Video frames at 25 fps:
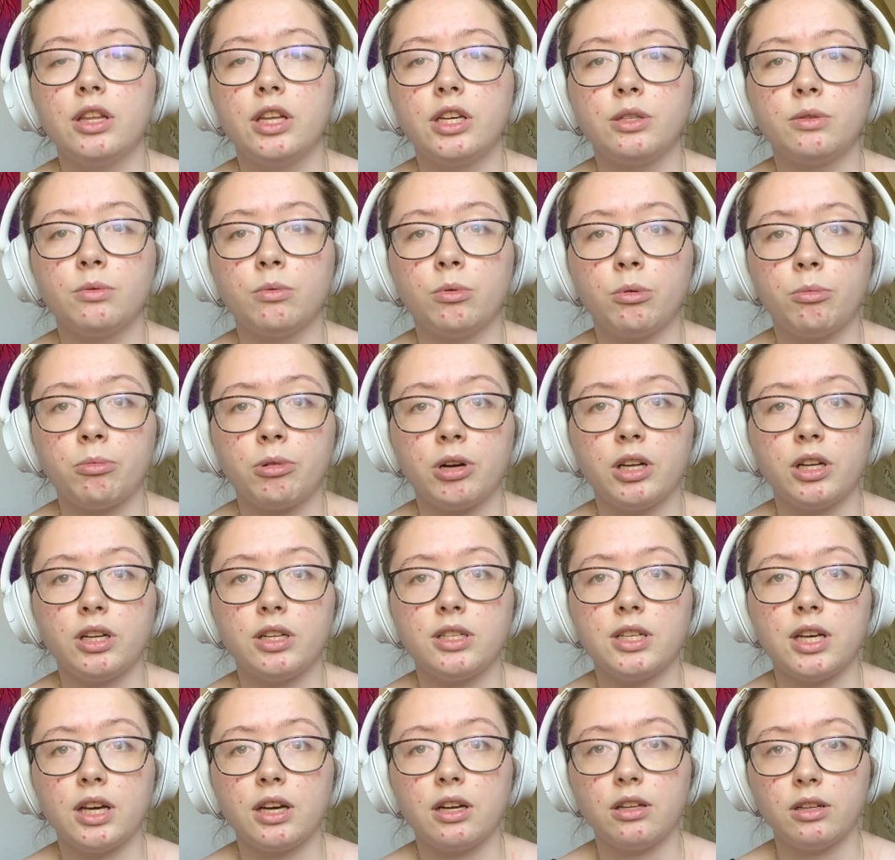This one will probably
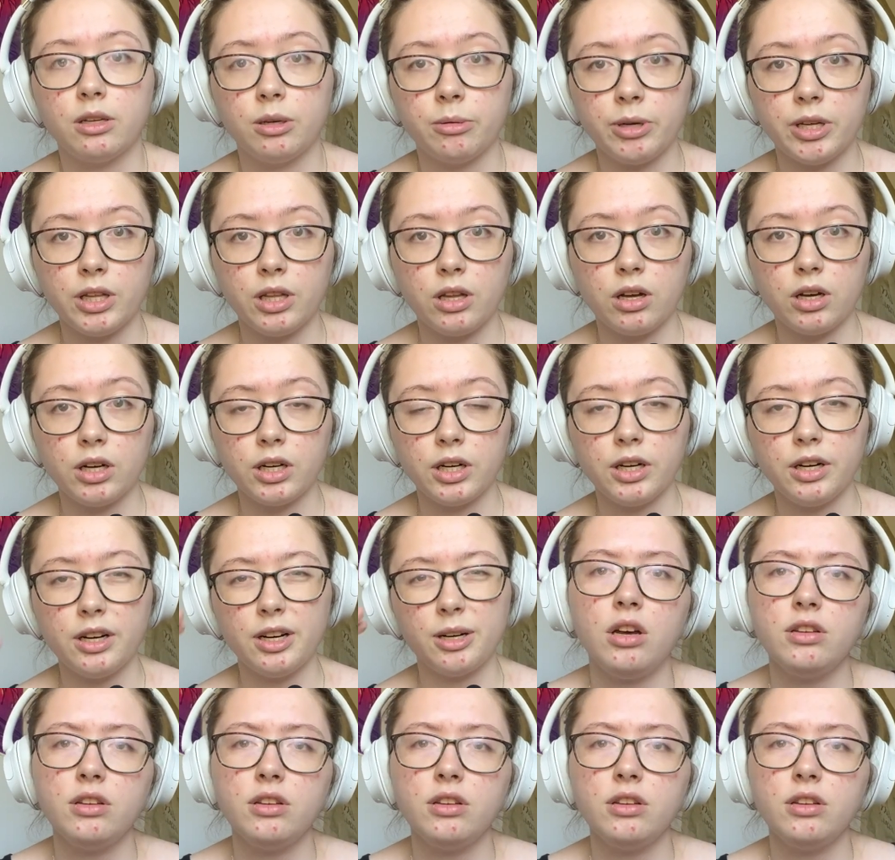take a little bit longer.